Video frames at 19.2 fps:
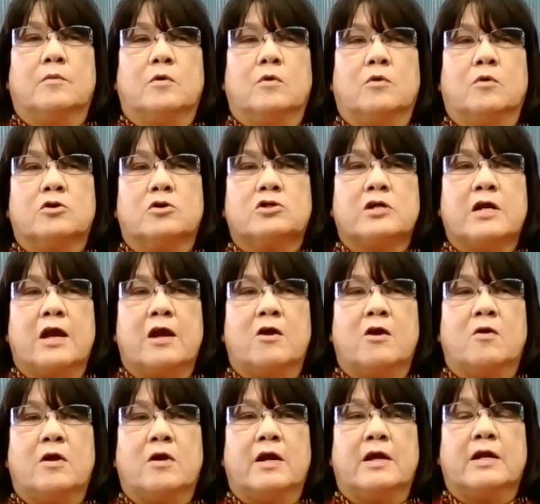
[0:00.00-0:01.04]
or
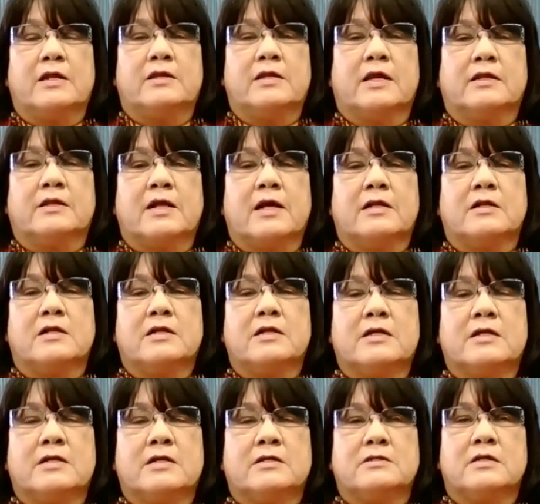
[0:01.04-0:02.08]
share anything that
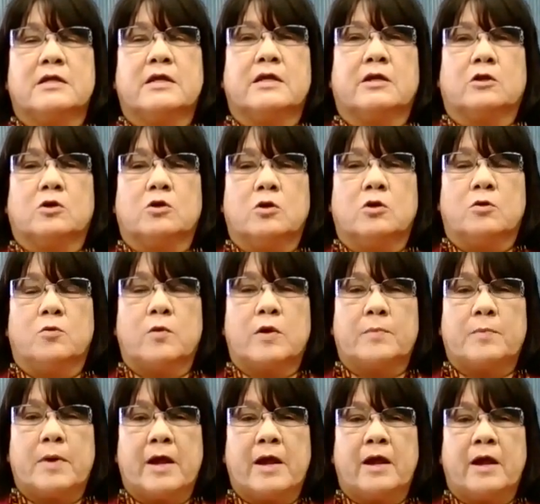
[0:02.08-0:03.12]
isn't in good
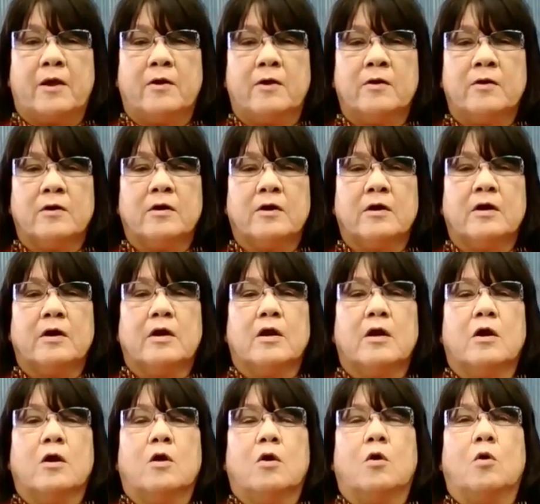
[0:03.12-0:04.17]
repair,
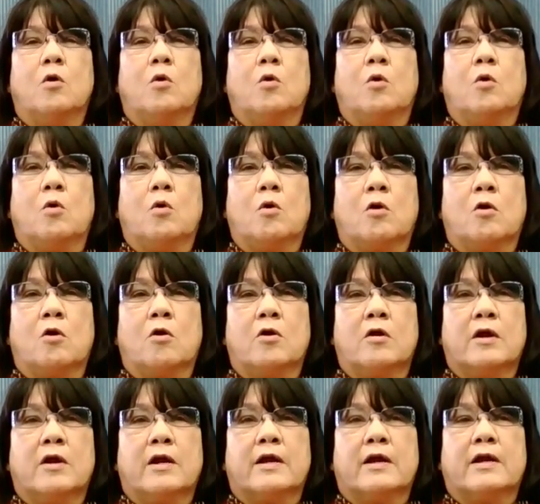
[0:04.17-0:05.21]

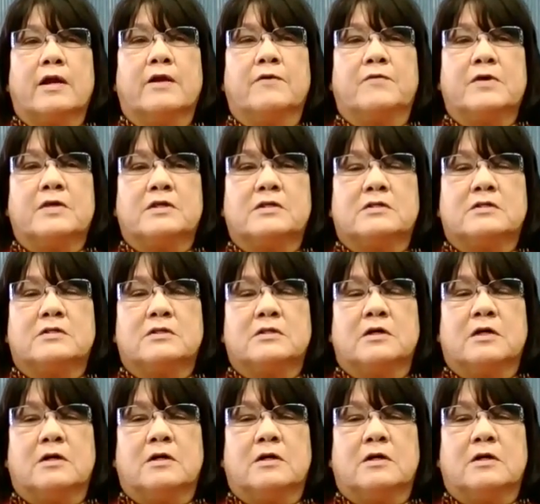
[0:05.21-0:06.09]
or if it's